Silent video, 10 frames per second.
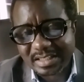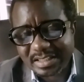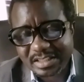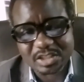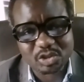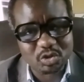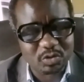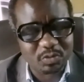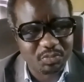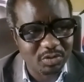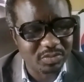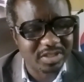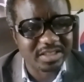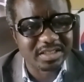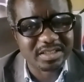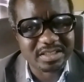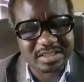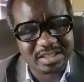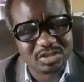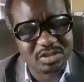they should promptly take
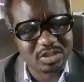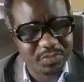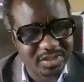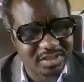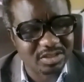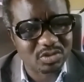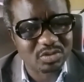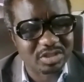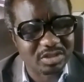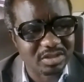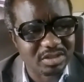such a person to the